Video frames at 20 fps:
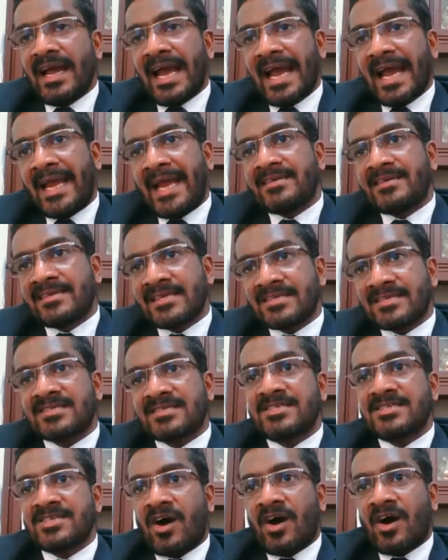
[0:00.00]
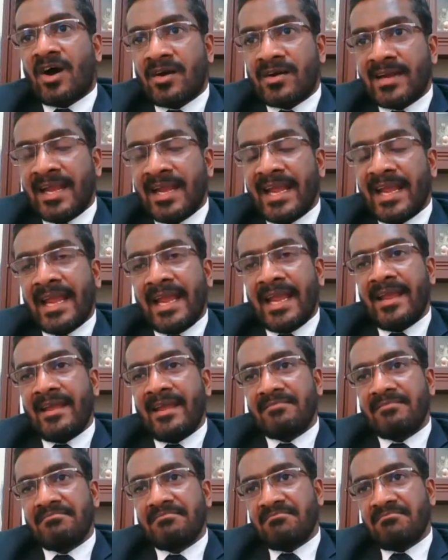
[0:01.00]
and test it on a,